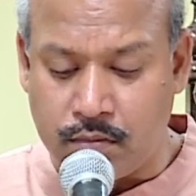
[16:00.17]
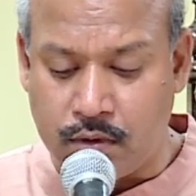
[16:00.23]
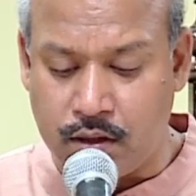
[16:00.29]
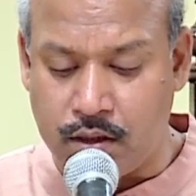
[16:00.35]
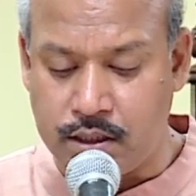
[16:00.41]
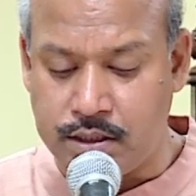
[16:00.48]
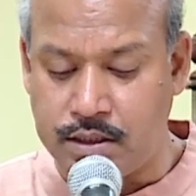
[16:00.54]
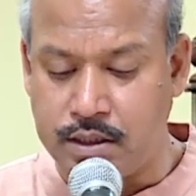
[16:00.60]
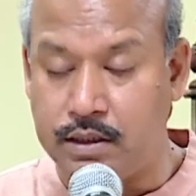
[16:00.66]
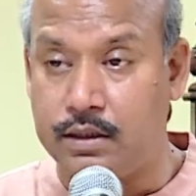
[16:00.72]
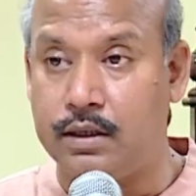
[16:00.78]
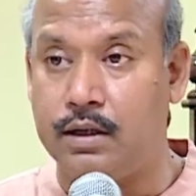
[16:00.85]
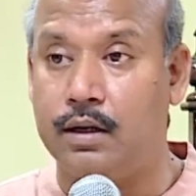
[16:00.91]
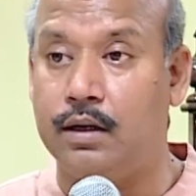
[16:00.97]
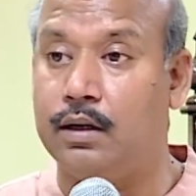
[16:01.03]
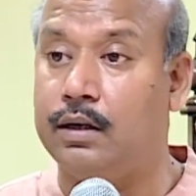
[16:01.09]

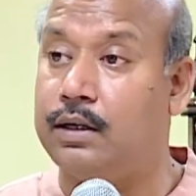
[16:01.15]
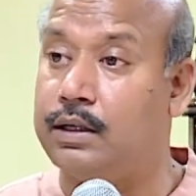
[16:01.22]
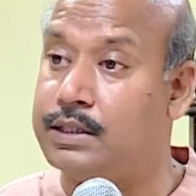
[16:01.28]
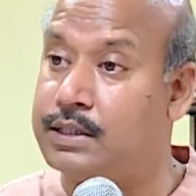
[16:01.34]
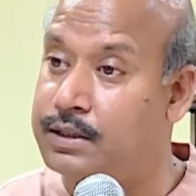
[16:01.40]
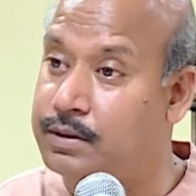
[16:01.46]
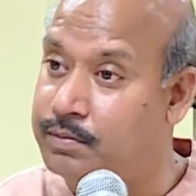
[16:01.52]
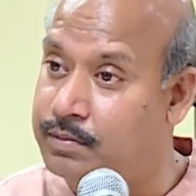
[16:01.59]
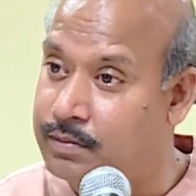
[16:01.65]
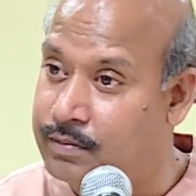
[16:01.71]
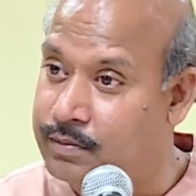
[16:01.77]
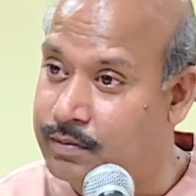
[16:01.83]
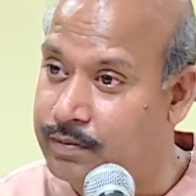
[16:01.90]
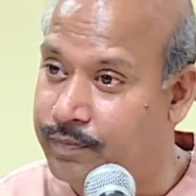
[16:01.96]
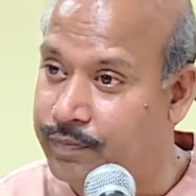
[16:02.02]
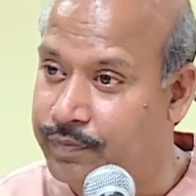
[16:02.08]

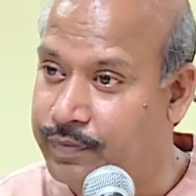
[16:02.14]
Gajarajam.